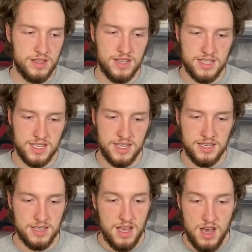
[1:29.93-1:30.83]
This
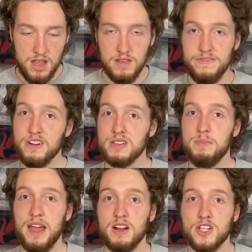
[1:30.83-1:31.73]
is the first
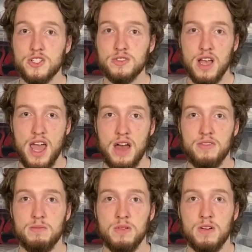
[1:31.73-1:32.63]
pair of shoes I
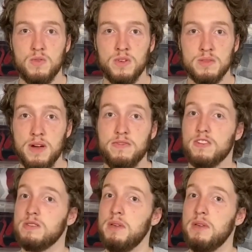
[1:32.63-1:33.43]
ever bought with my first